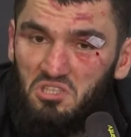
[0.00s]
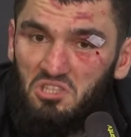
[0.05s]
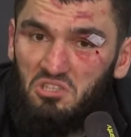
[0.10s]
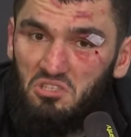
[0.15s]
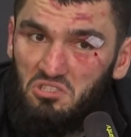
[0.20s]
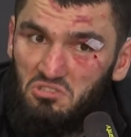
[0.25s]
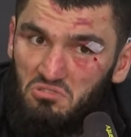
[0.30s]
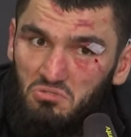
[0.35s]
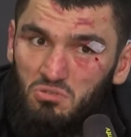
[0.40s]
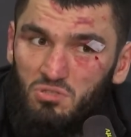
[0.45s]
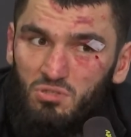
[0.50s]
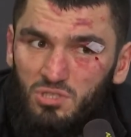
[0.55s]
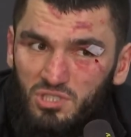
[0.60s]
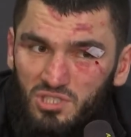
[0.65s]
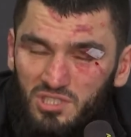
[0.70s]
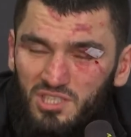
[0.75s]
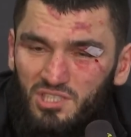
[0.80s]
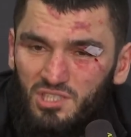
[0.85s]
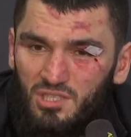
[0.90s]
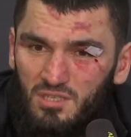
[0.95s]
This is good
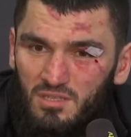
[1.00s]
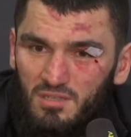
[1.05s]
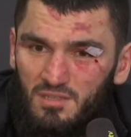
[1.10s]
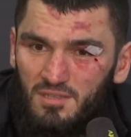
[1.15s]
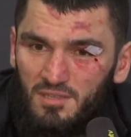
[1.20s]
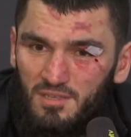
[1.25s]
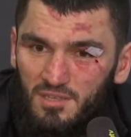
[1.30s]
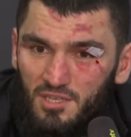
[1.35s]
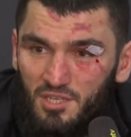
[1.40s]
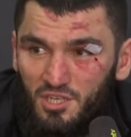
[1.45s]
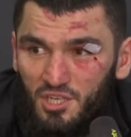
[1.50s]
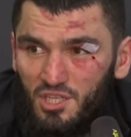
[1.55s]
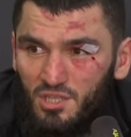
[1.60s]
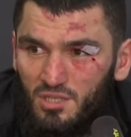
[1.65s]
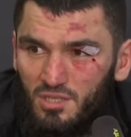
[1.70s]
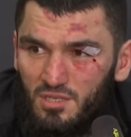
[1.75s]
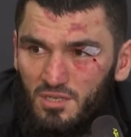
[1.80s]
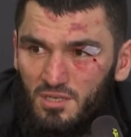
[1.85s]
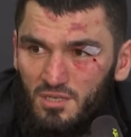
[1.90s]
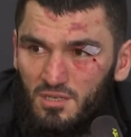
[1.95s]
decision. He
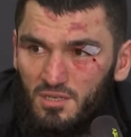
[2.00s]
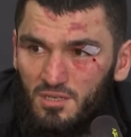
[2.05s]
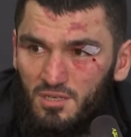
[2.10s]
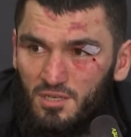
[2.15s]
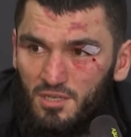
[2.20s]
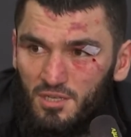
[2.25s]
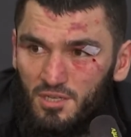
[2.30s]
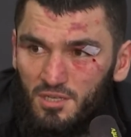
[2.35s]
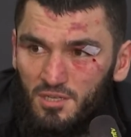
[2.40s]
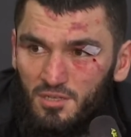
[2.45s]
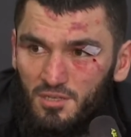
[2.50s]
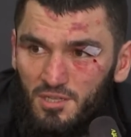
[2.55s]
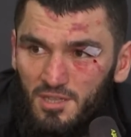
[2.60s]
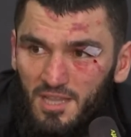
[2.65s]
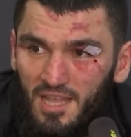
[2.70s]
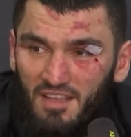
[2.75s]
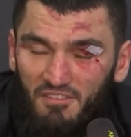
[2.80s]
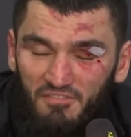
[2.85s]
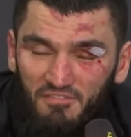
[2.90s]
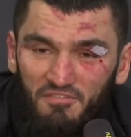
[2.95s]
need uh,
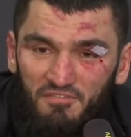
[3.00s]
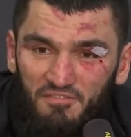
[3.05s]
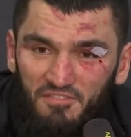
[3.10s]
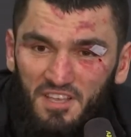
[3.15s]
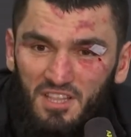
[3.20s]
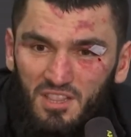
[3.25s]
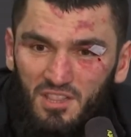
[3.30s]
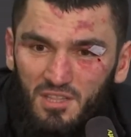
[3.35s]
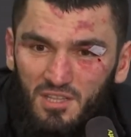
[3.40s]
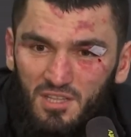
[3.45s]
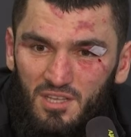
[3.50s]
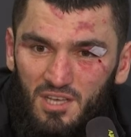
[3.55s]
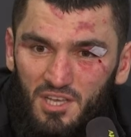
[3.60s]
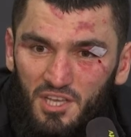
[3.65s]
like feel.